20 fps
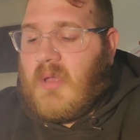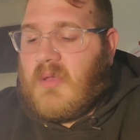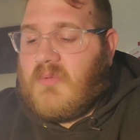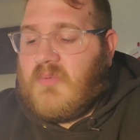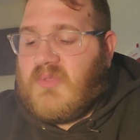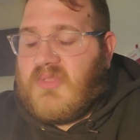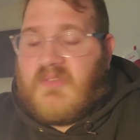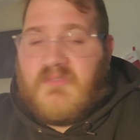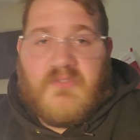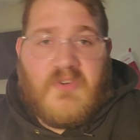
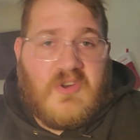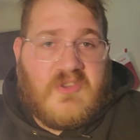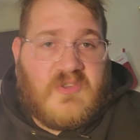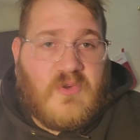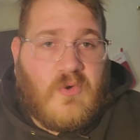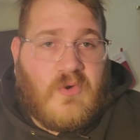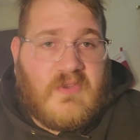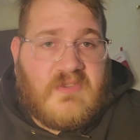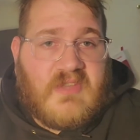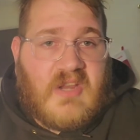with the first
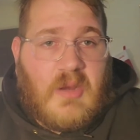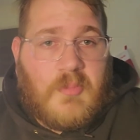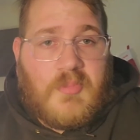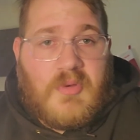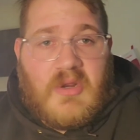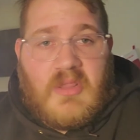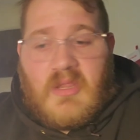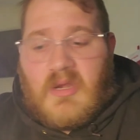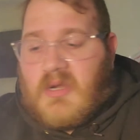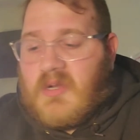coils that I put
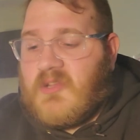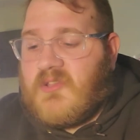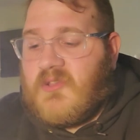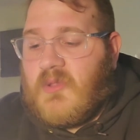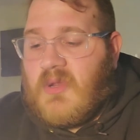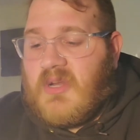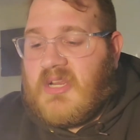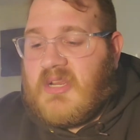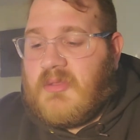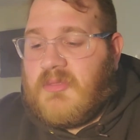in there, so I
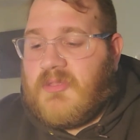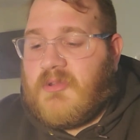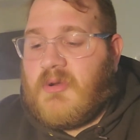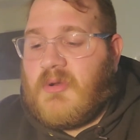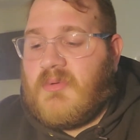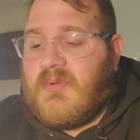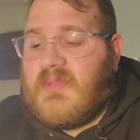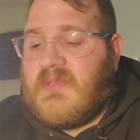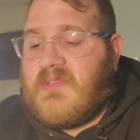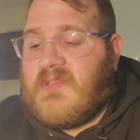did
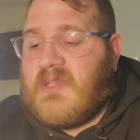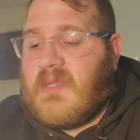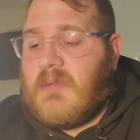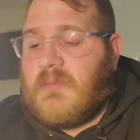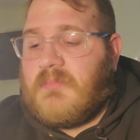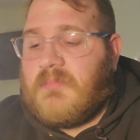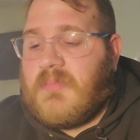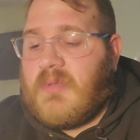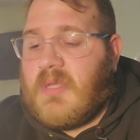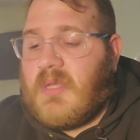throw in
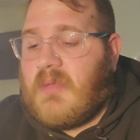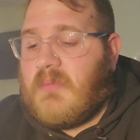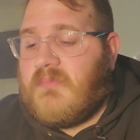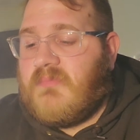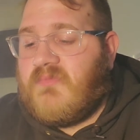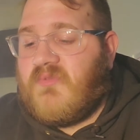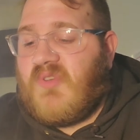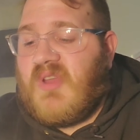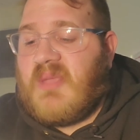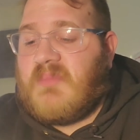some
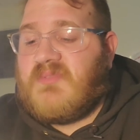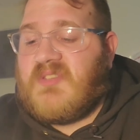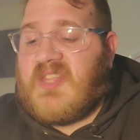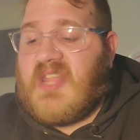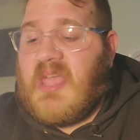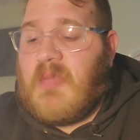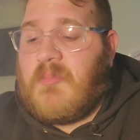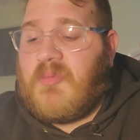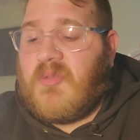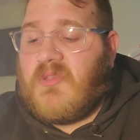frame
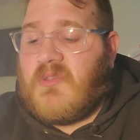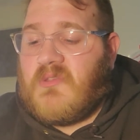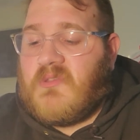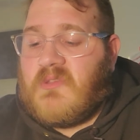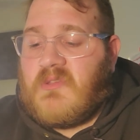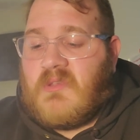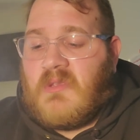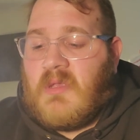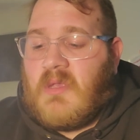staples.